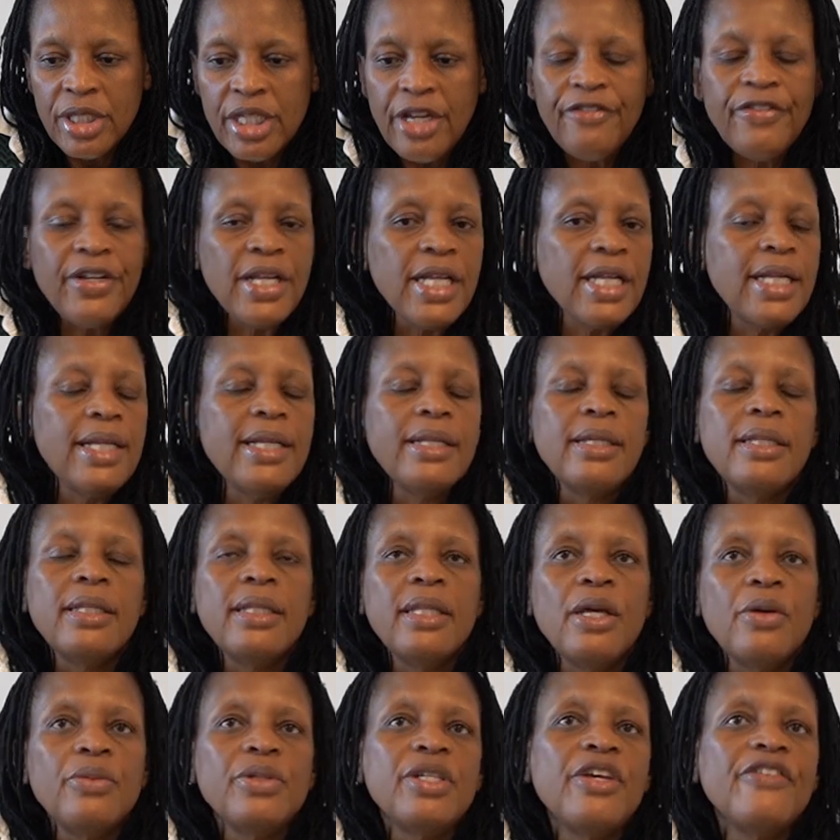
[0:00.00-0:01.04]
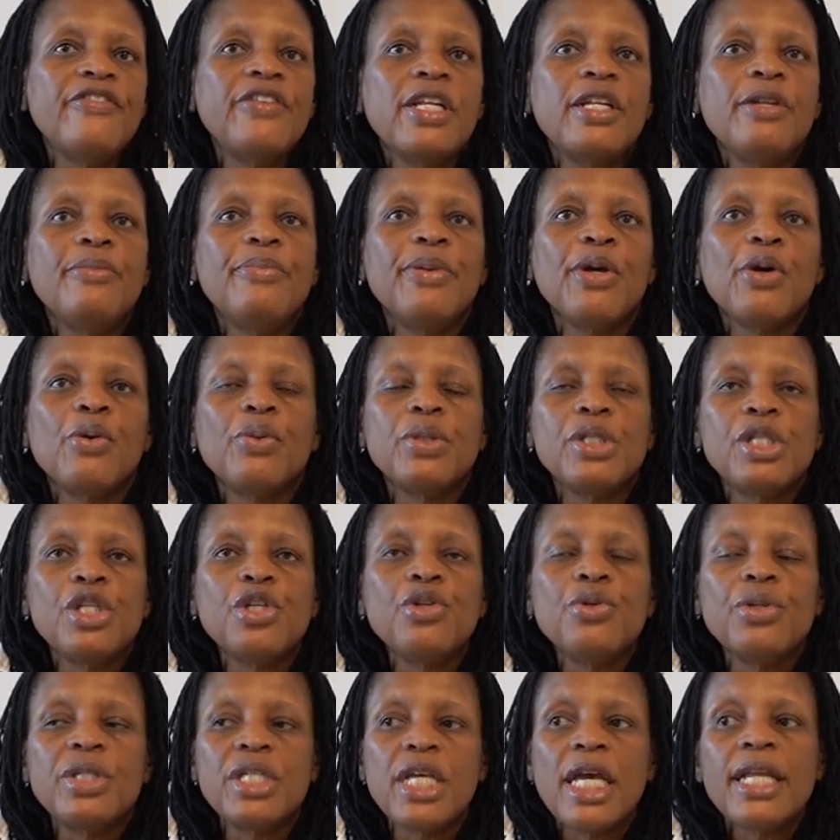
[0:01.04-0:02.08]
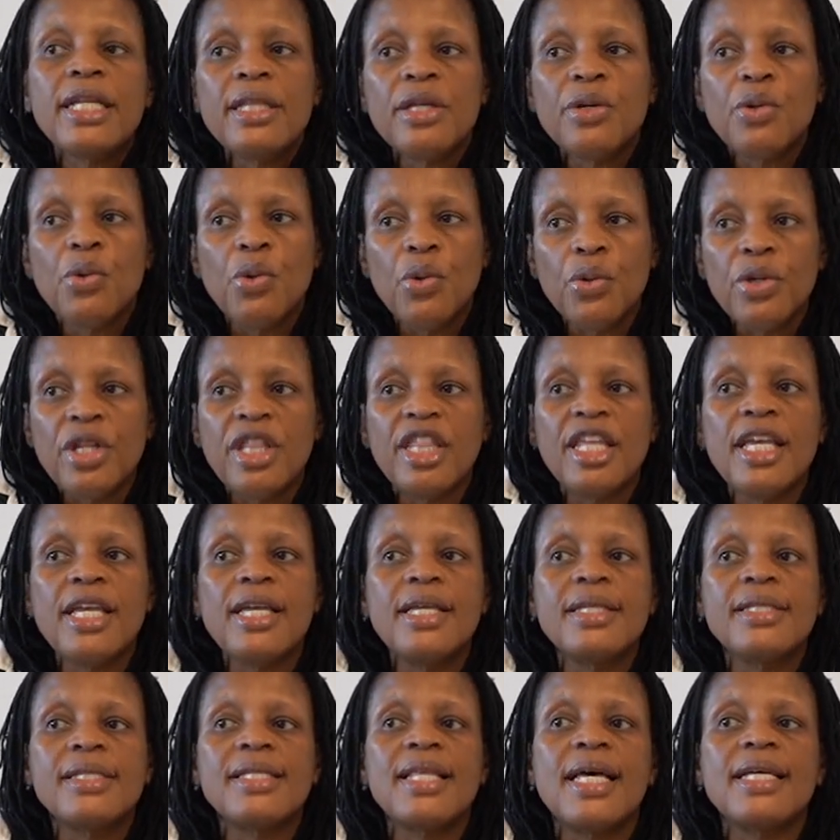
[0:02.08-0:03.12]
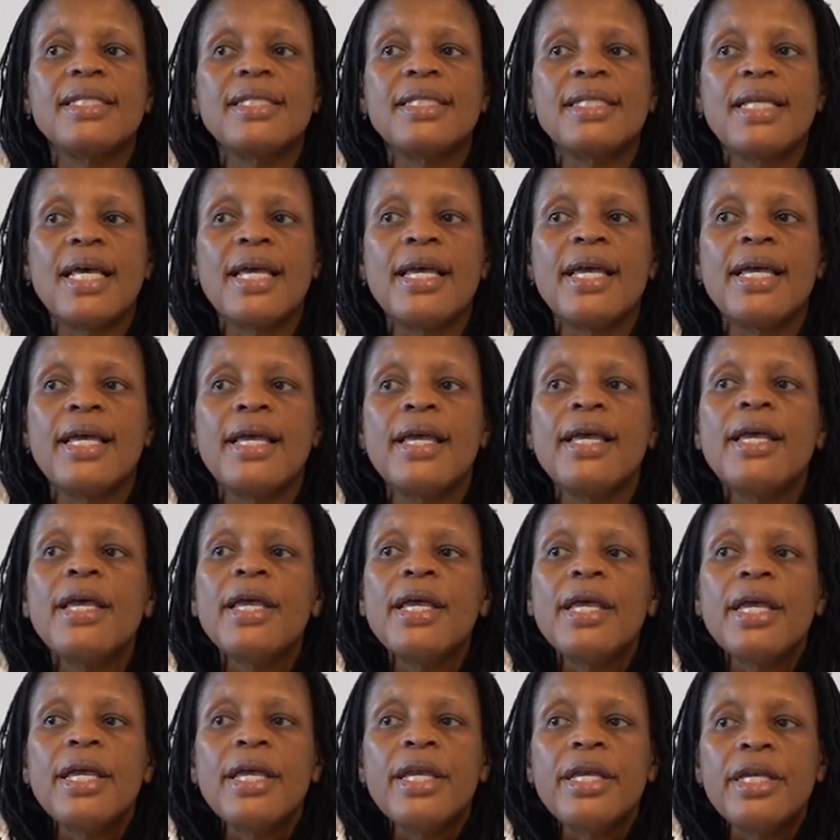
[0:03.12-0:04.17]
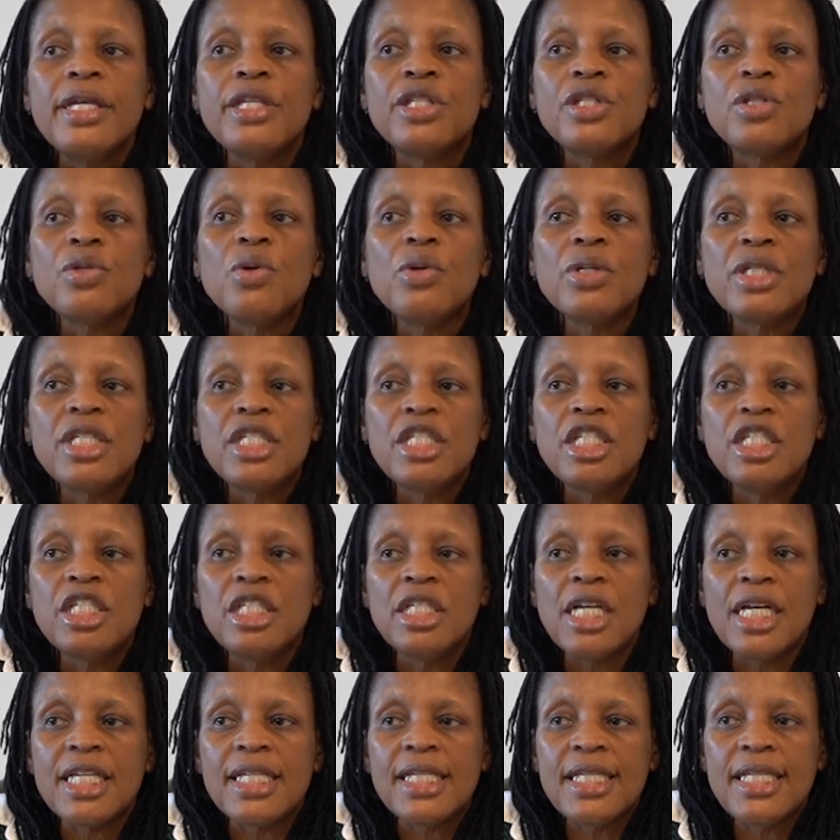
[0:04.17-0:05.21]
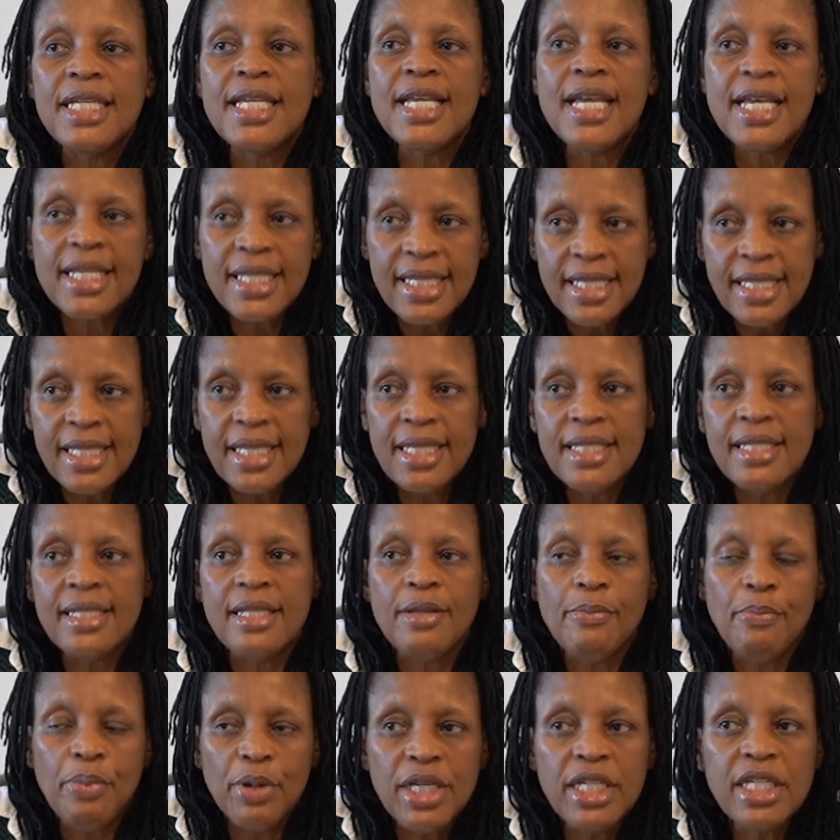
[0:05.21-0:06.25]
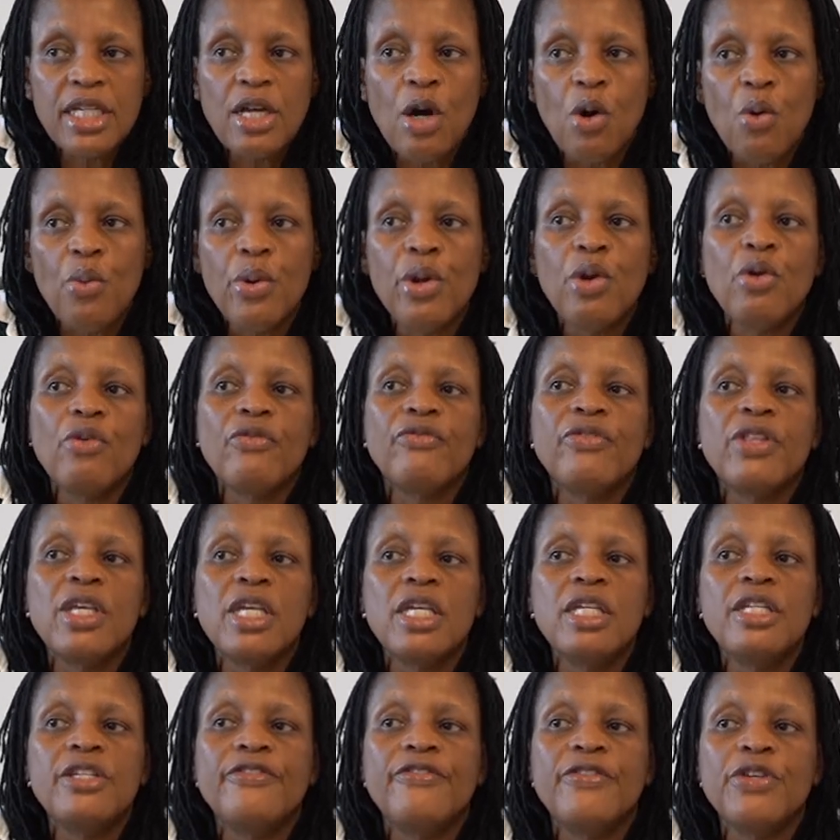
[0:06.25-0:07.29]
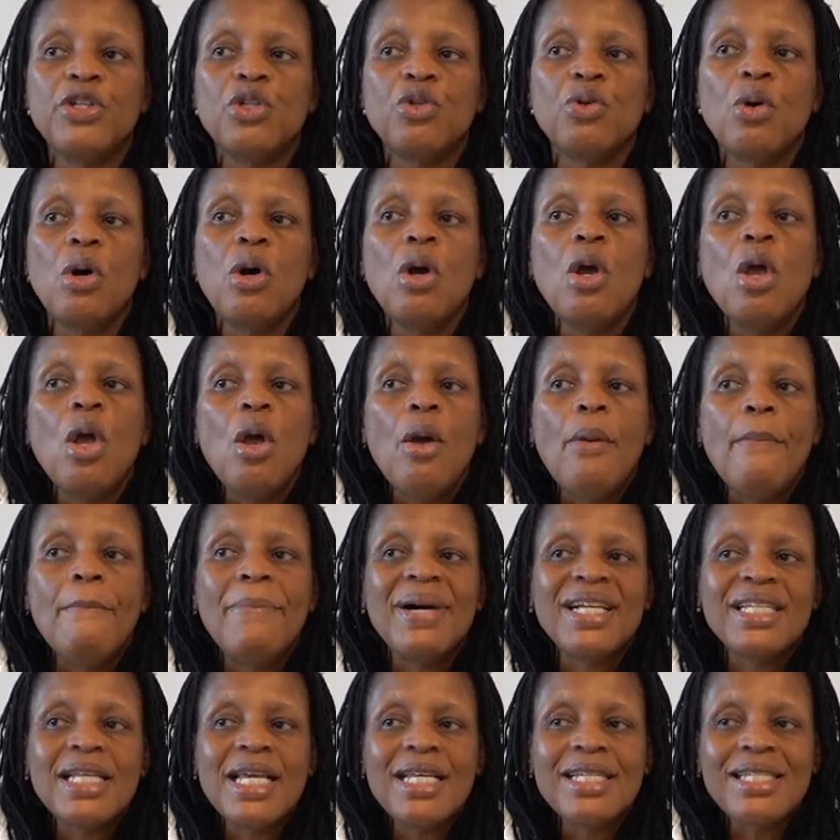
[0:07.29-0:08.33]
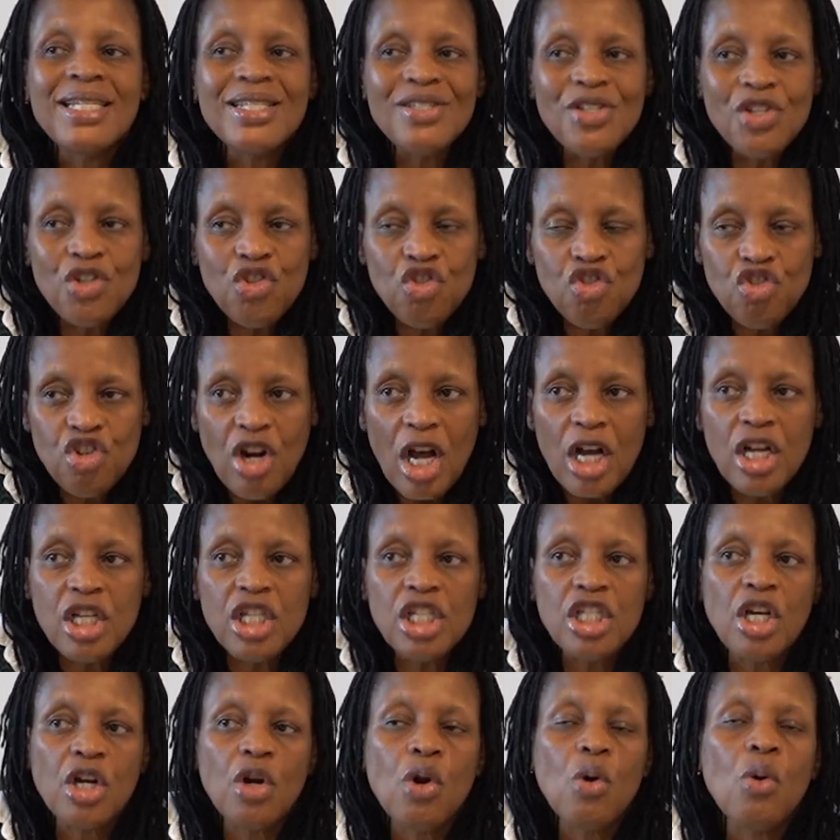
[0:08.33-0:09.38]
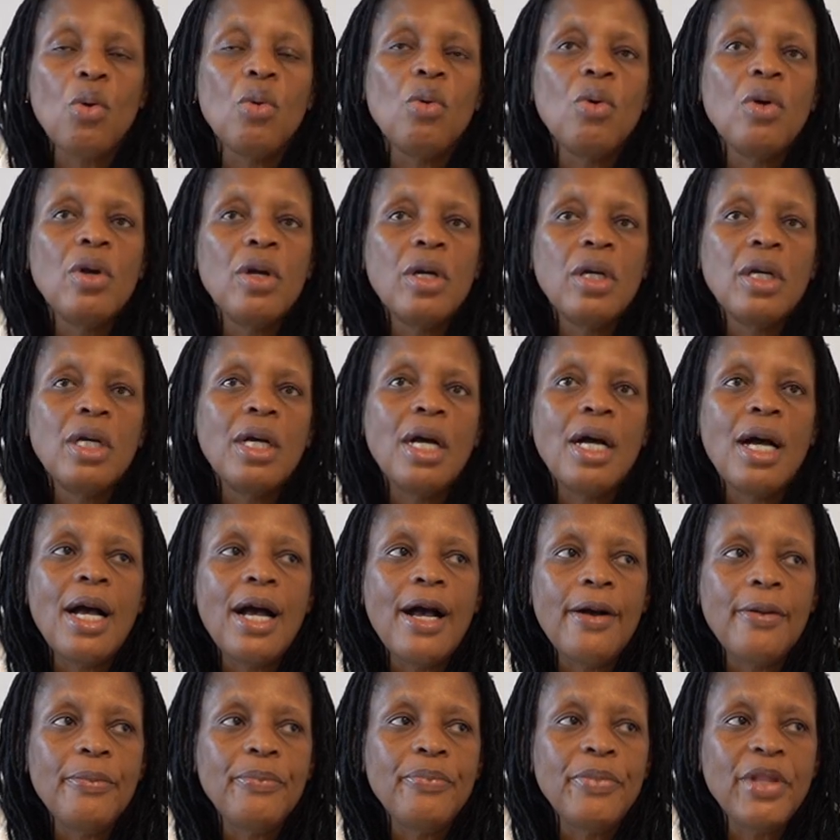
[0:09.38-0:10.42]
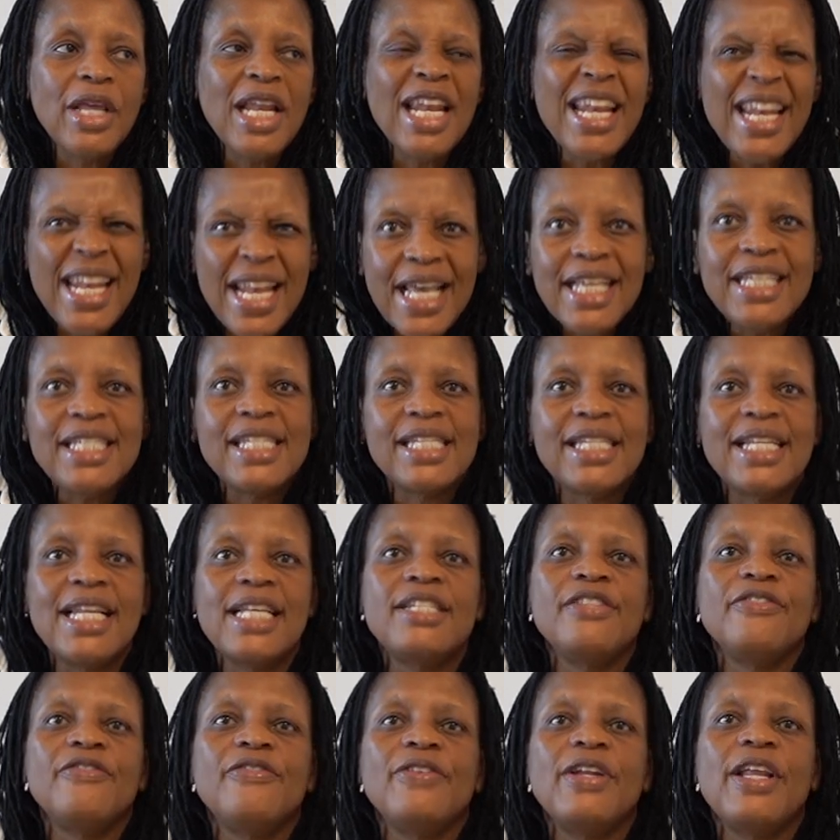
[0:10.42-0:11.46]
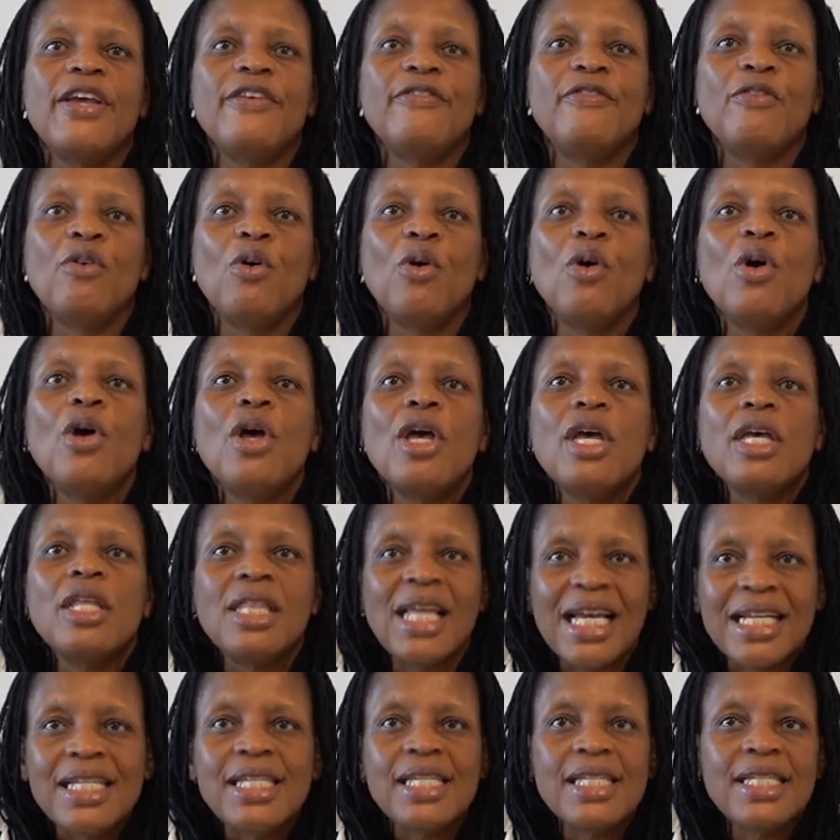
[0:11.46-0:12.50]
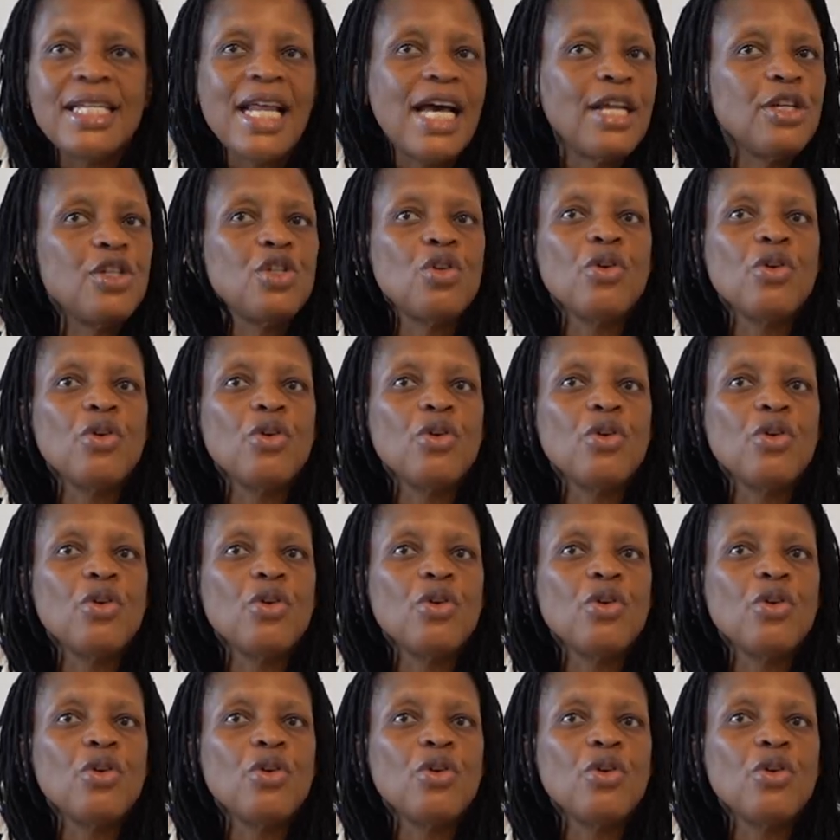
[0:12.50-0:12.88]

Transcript: definitely. There will definitely be a continuity. And the good thing is that it's not just, yes, it's the political will of the individual, but at a structural legislative level that is done.